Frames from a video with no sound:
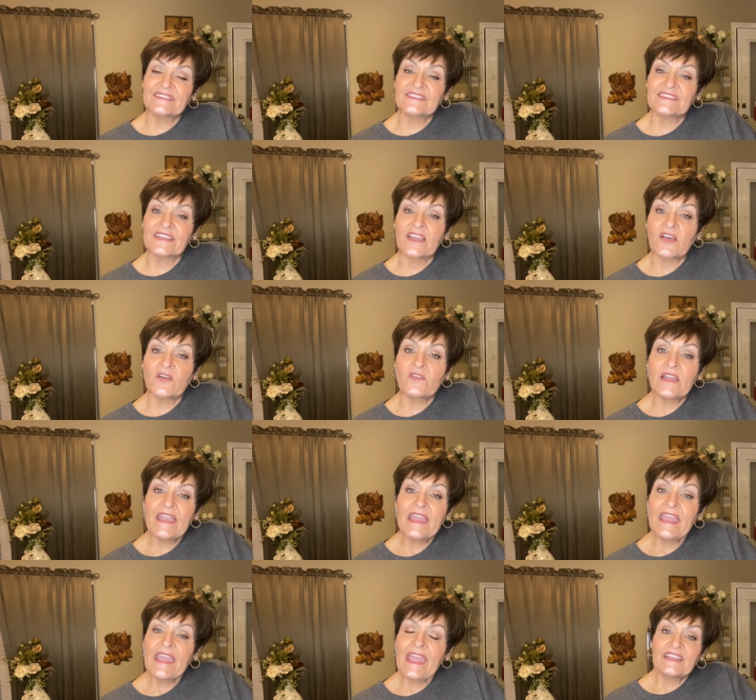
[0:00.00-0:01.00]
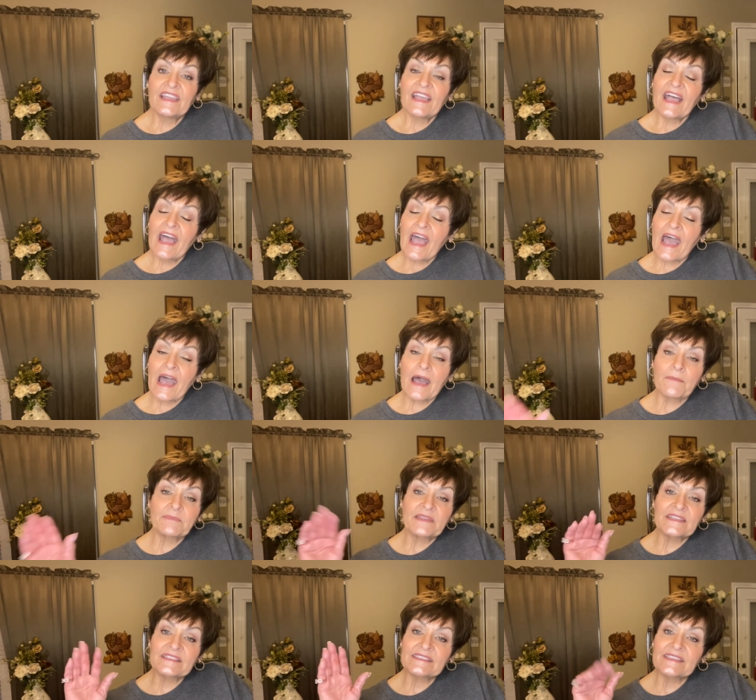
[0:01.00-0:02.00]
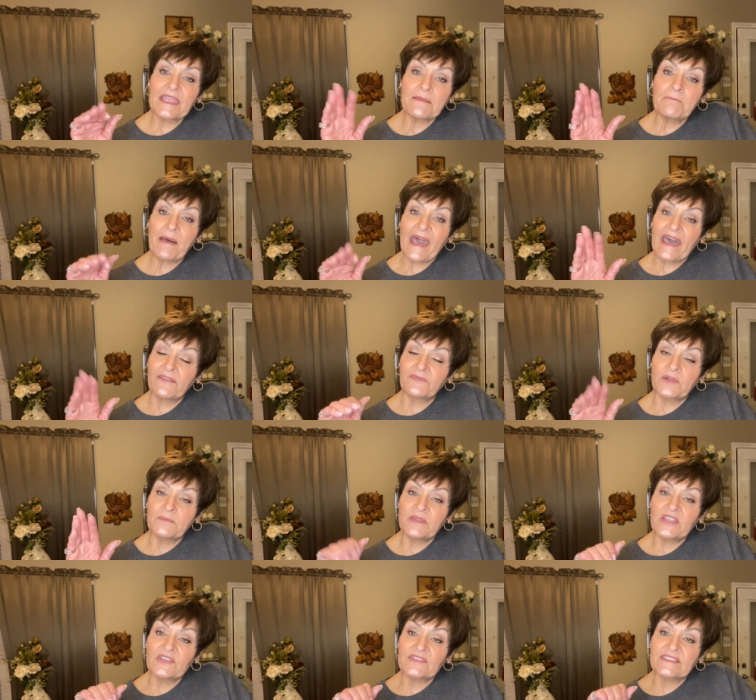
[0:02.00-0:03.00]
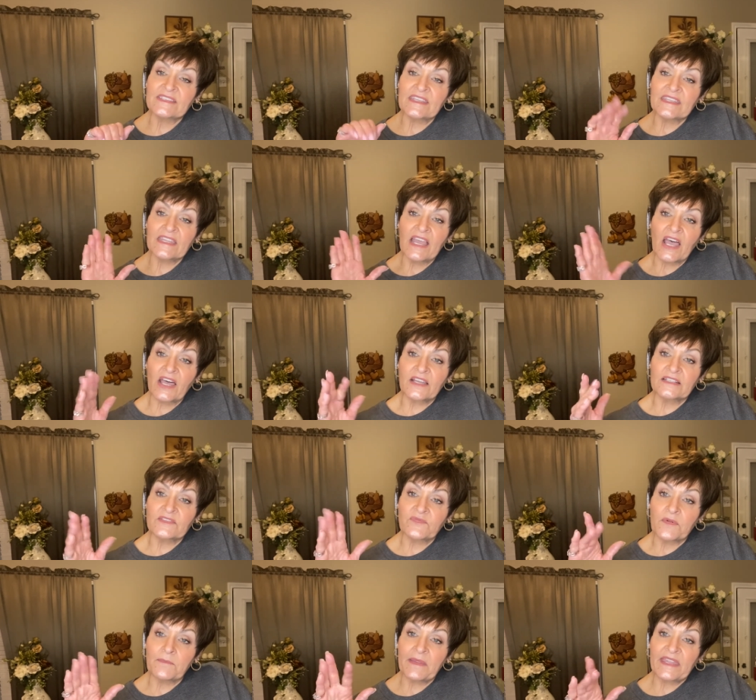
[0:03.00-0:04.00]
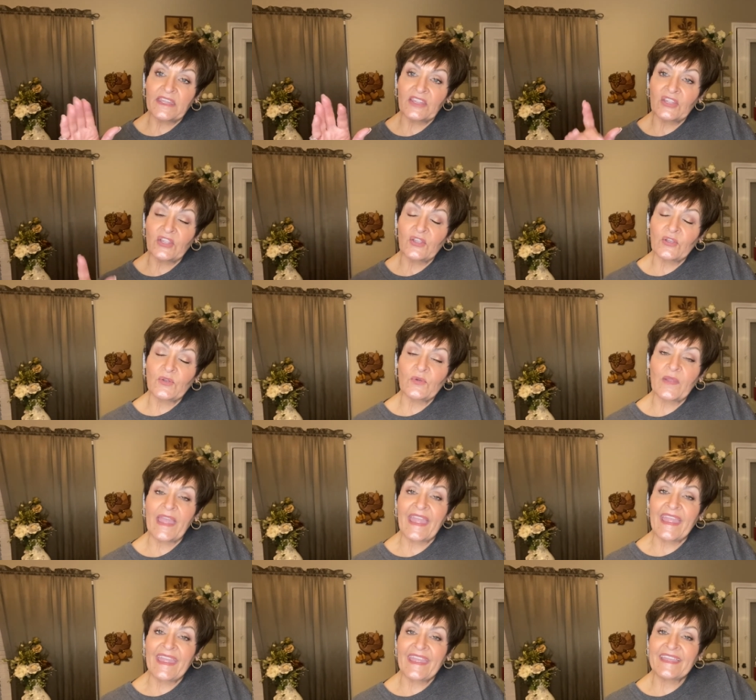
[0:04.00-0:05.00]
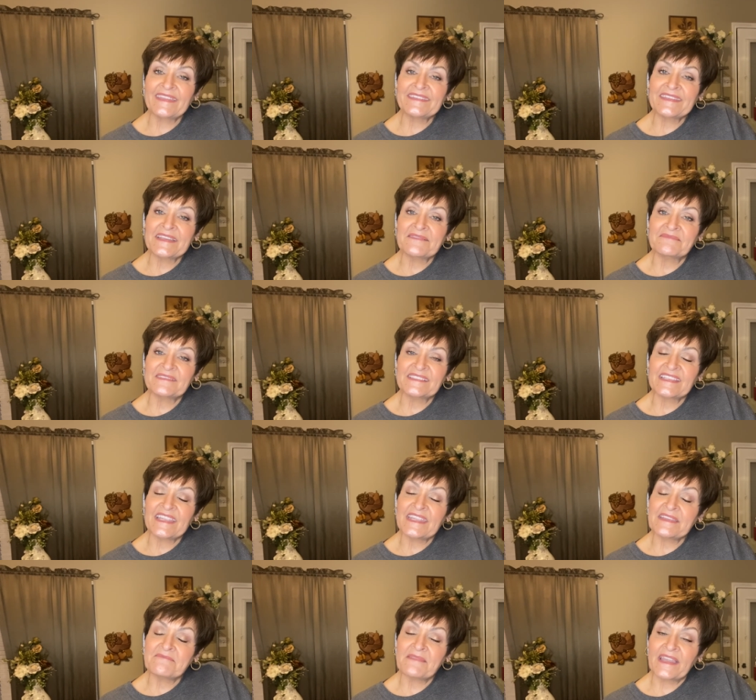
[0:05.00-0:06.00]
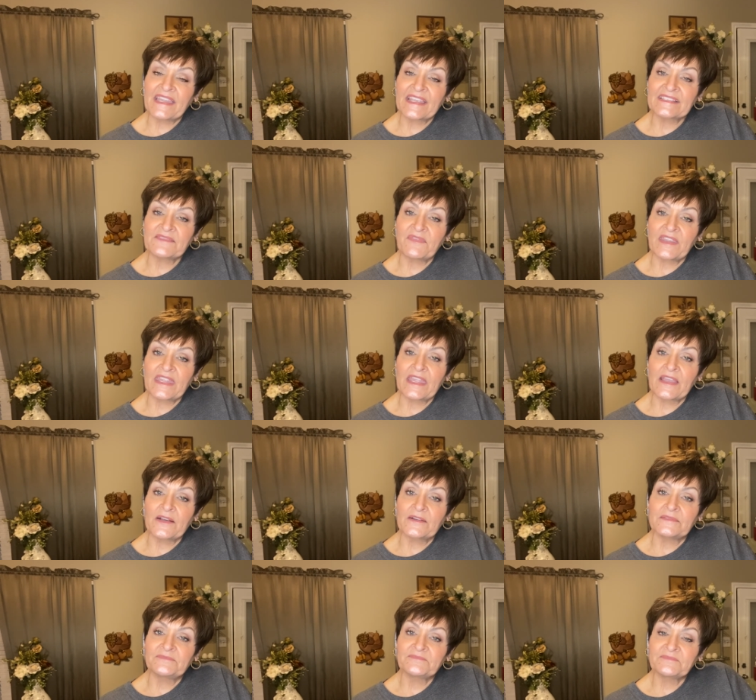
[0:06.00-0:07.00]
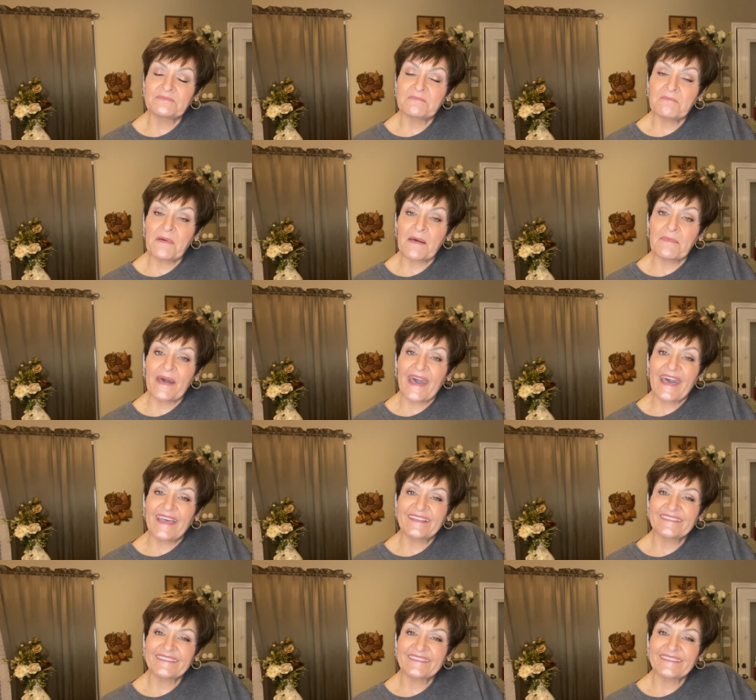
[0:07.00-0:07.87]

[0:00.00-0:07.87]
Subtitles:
so. I'm gonna say bye from Houston, hugs from me to you, and see you in my next video. Bye-bye.